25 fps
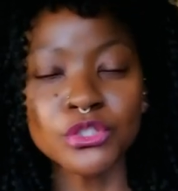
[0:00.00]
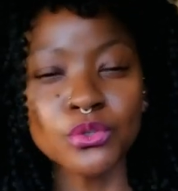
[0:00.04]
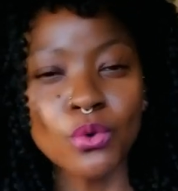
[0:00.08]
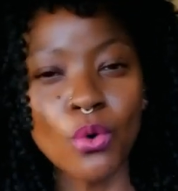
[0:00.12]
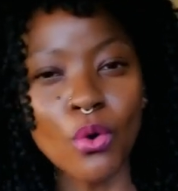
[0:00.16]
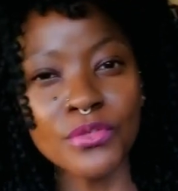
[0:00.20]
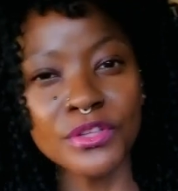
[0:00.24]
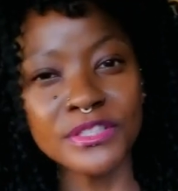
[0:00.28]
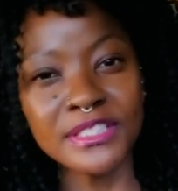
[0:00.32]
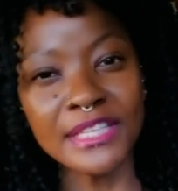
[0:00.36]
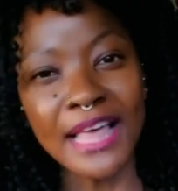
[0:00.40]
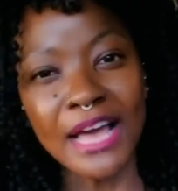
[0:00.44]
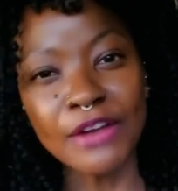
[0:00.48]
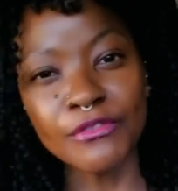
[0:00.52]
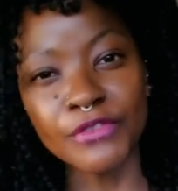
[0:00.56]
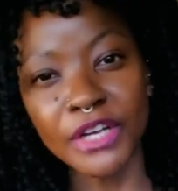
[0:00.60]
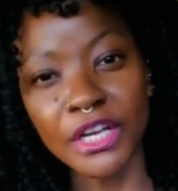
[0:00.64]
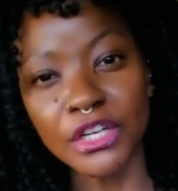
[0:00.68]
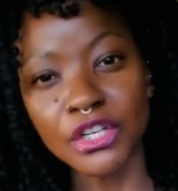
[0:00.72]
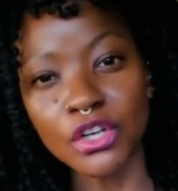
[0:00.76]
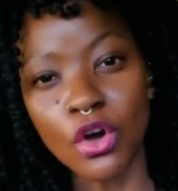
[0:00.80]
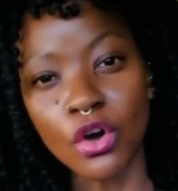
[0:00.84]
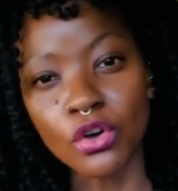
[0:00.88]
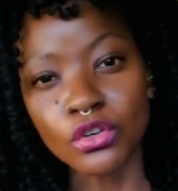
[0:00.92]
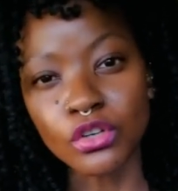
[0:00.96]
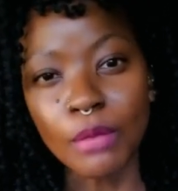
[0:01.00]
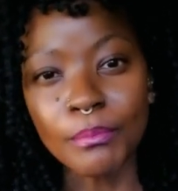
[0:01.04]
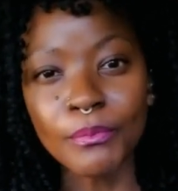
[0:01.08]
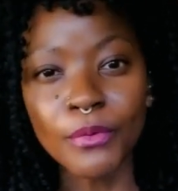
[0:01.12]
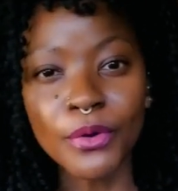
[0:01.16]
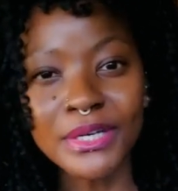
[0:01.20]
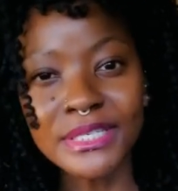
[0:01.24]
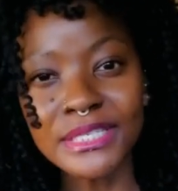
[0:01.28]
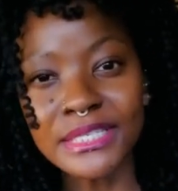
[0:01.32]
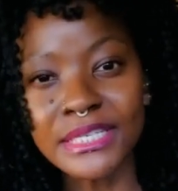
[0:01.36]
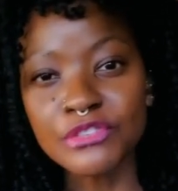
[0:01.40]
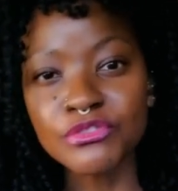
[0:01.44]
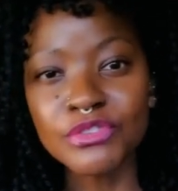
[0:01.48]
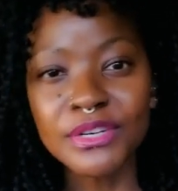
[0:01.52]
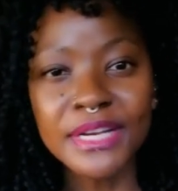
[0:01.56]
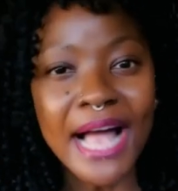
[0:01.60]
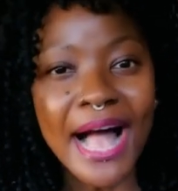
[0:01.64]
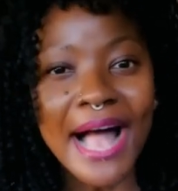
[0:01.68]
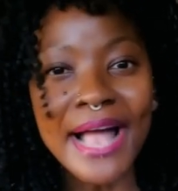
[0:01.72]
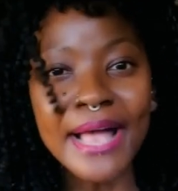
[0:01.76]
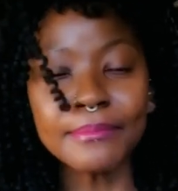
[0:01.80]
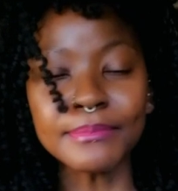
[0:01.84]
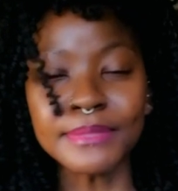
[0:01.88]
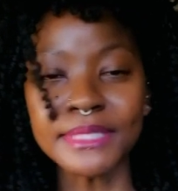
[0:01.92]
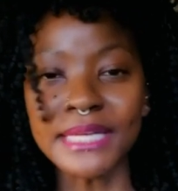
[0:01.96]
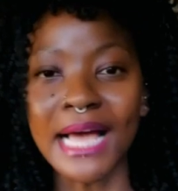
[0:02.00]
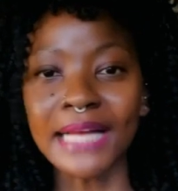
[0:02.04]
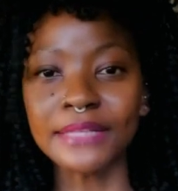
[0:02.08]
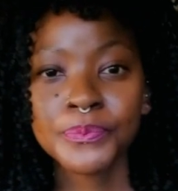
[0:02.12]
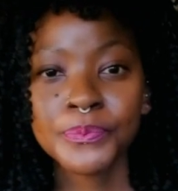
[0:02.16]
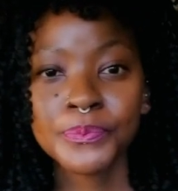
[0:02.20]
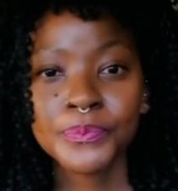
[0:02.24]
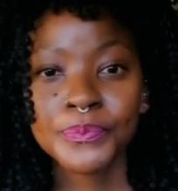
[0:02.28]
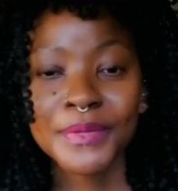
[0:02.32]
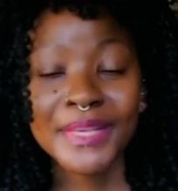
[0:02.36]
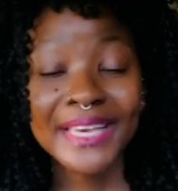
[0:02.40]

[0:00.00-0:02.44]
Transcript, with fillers: called the South African conglomerate. Literally, I am done.